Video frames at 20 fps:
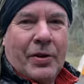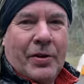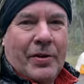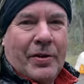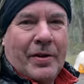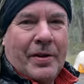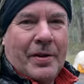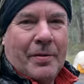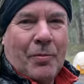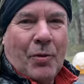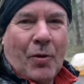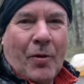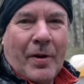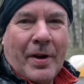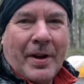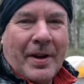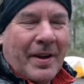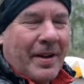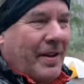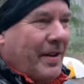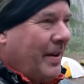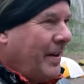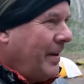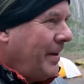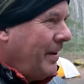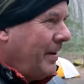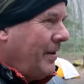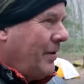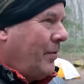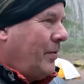Good morning.
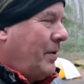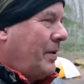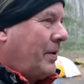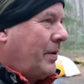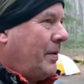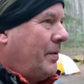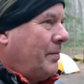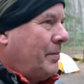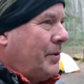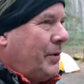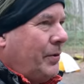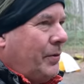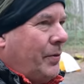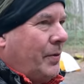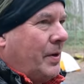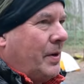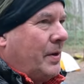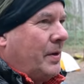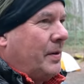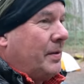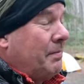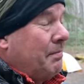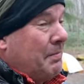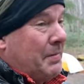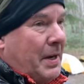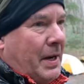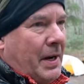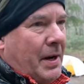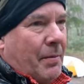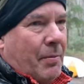Welcome to uh,
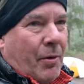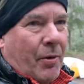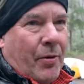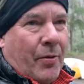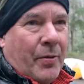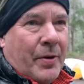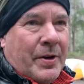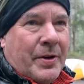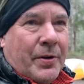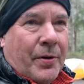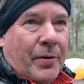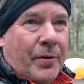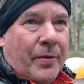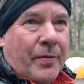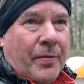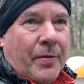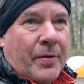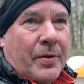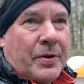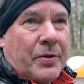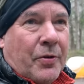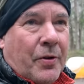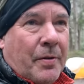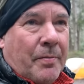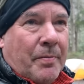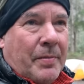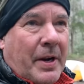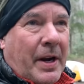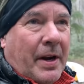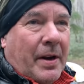day number three total for the
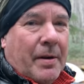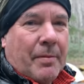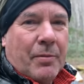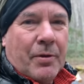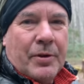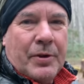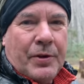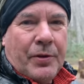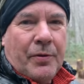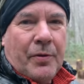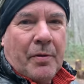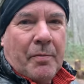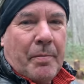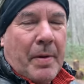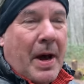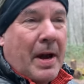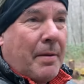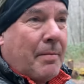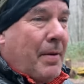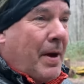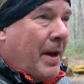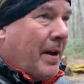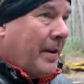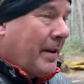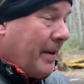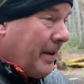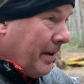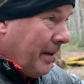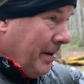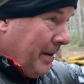trip, day number two of
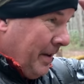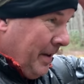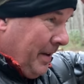backpacking.